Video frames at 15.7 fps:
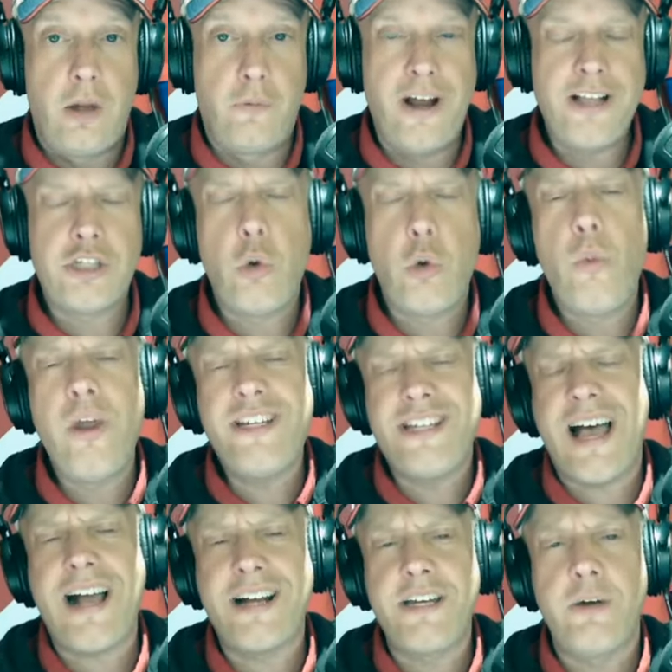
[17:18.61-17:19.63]
All right, so we
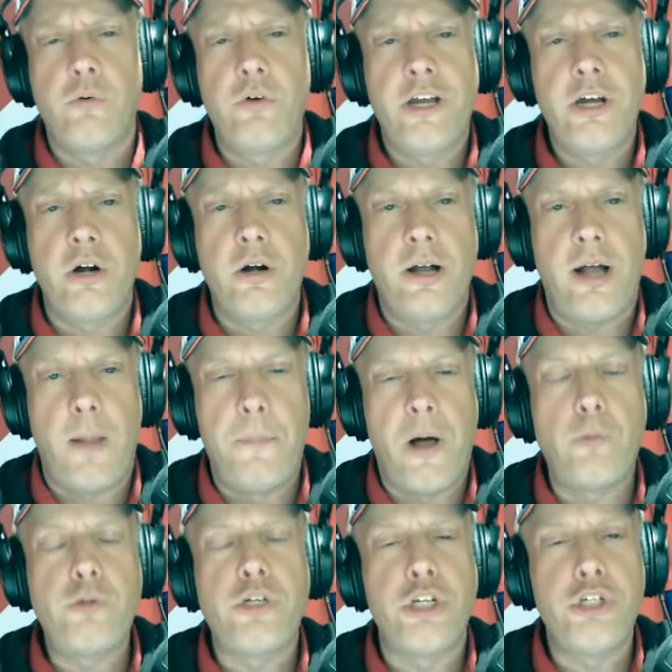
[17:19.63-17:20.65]
talked here
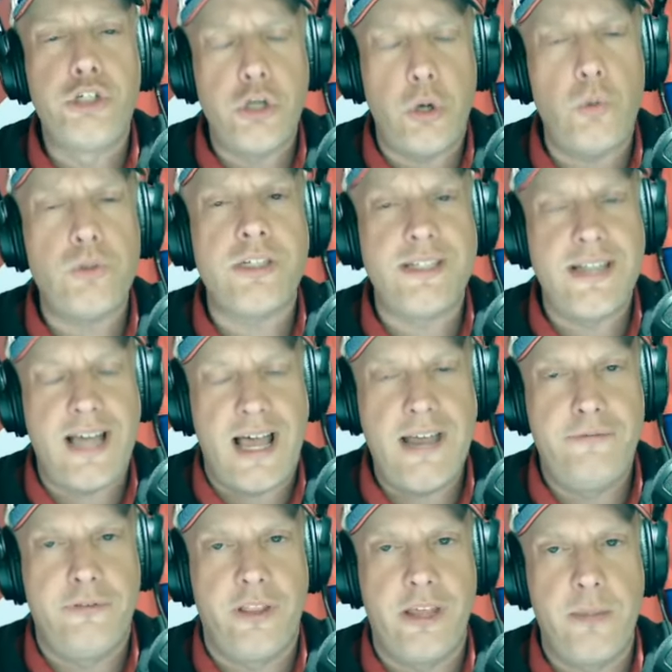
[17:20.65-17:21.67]
about Joe
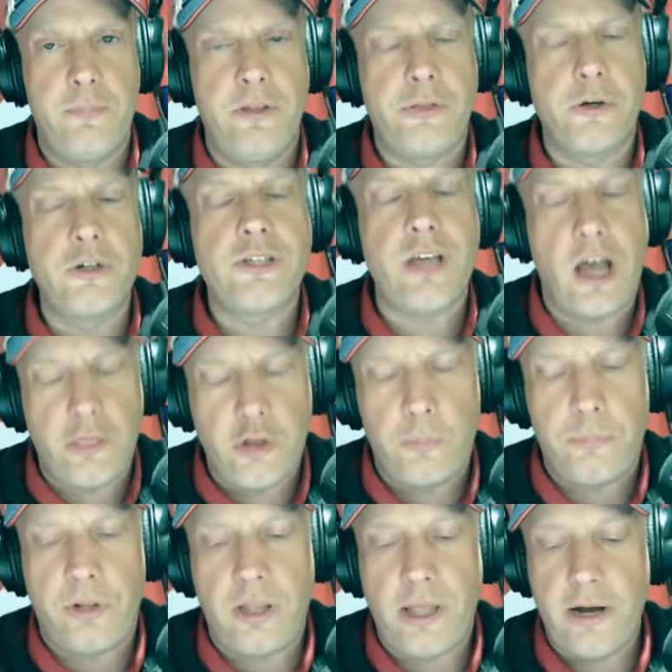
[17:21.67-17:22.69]
Snively, but there's
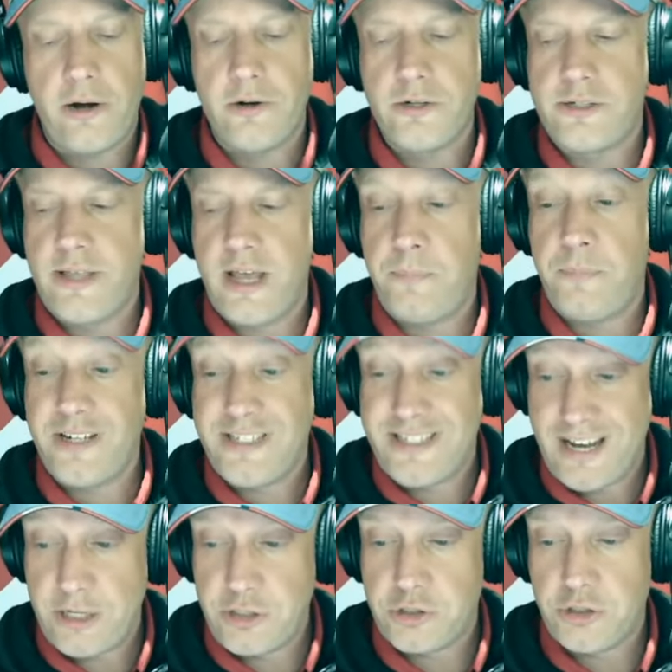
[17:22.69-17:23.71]
other players that
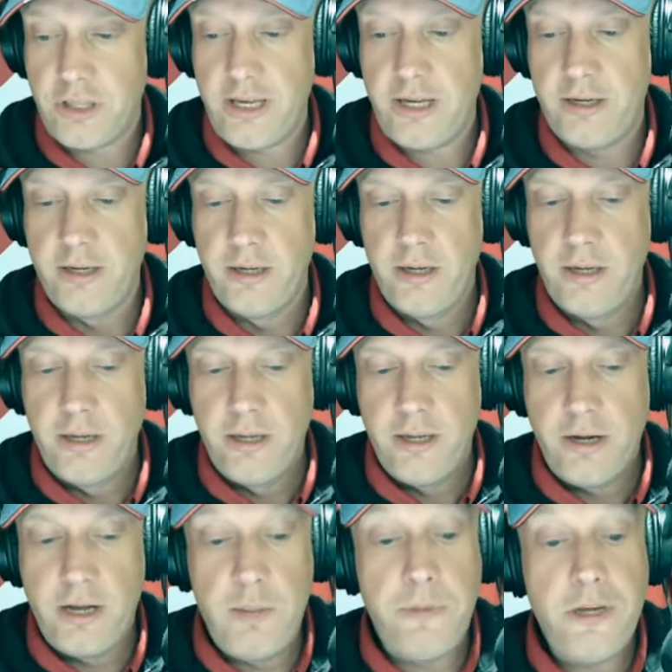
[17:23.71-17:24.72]
potentially
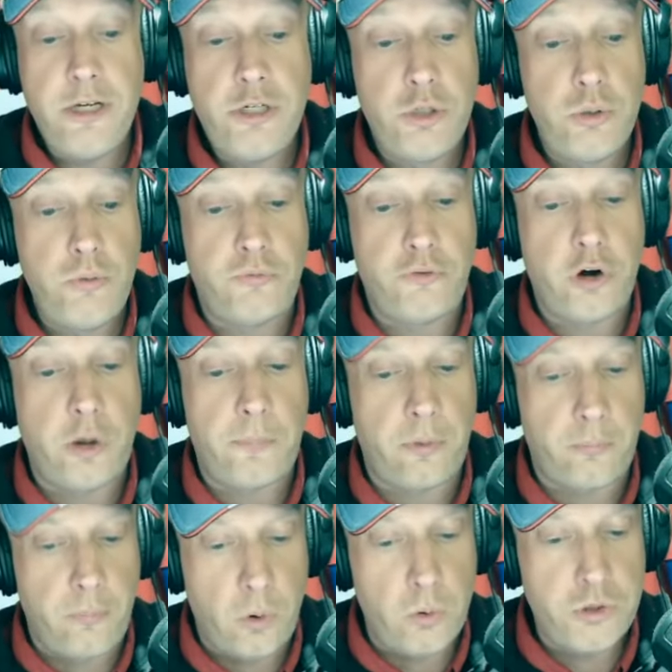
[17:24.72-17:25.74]
could be due for a
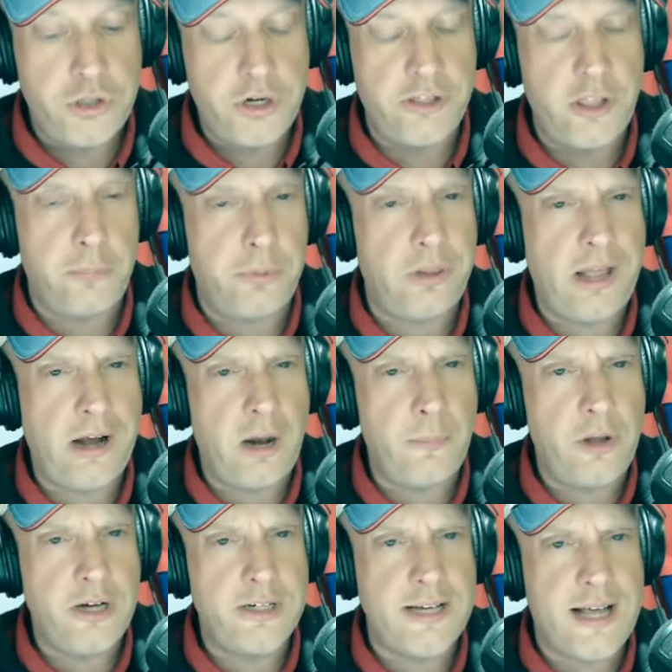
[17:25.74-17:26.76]
promotion. And the player
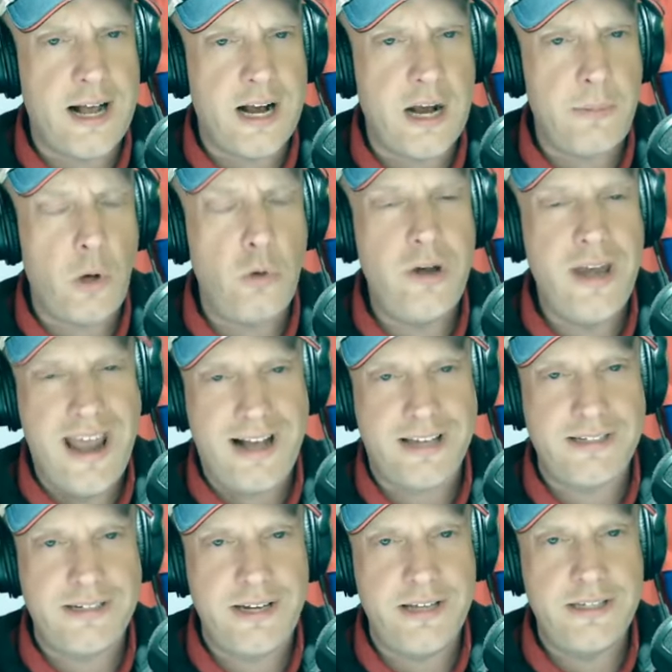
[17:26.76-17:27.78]
I'm going to talk about
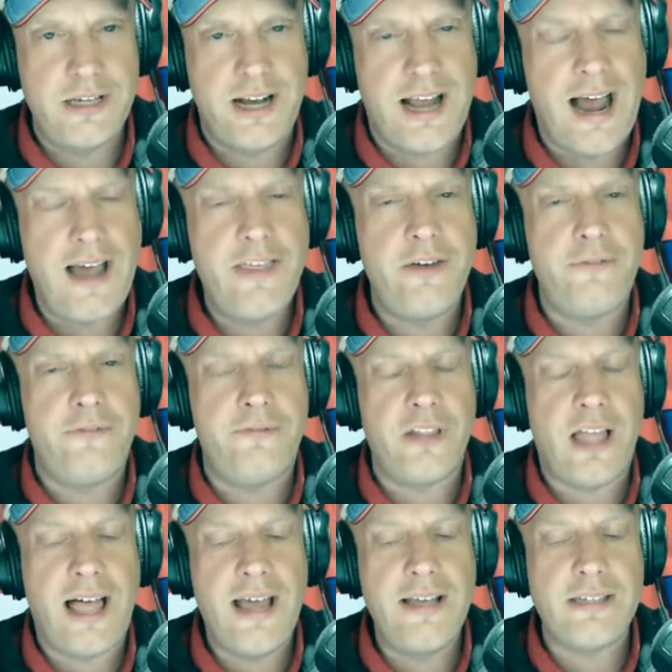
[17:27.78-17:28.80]
next is a guy that
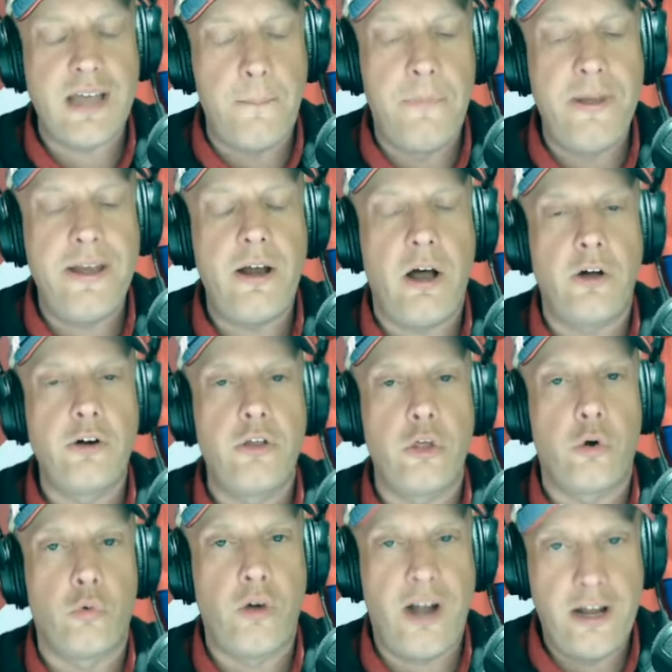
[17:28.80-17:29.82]
flies a bit under
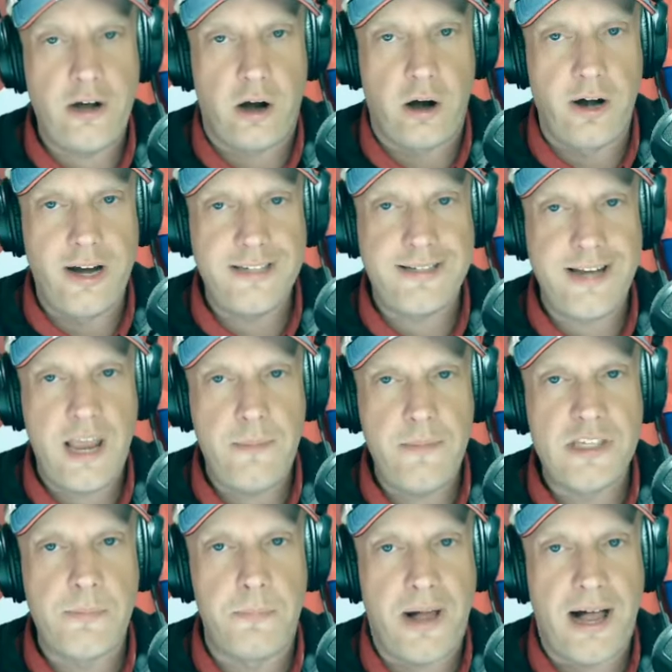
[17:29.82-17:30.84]
the radar. His
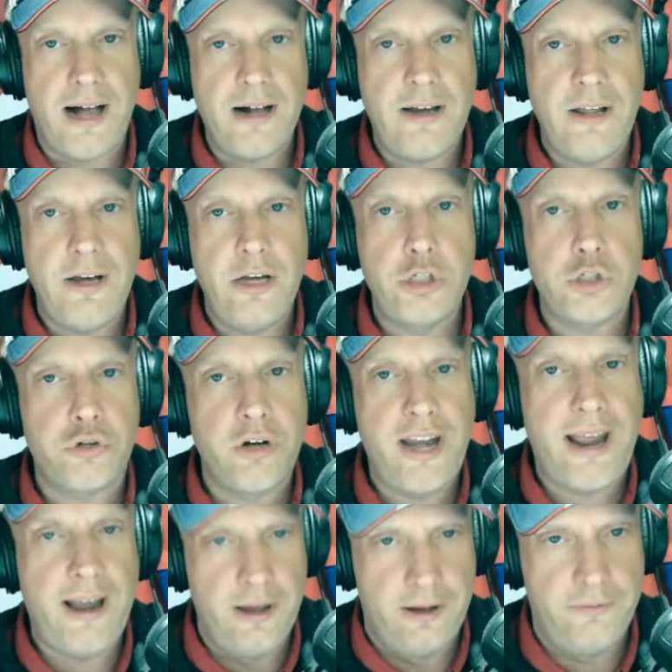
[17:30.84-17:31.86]
name is Bogdan
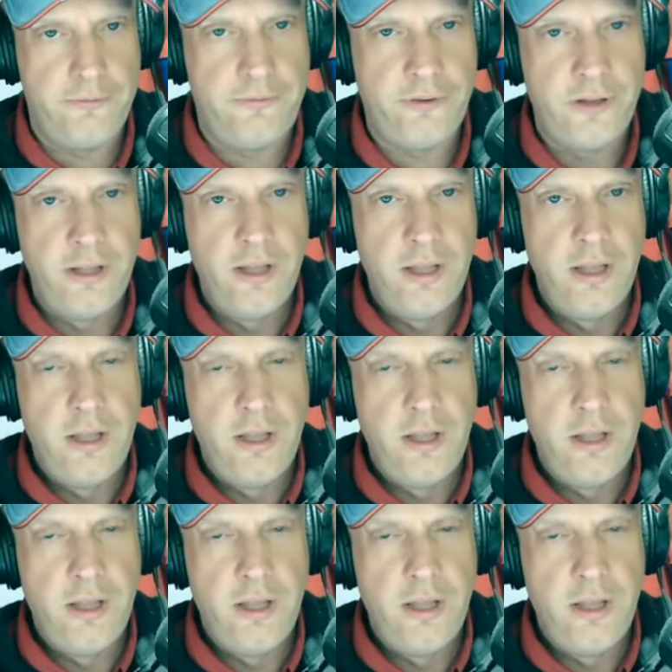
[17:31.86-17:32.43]
Trineyev.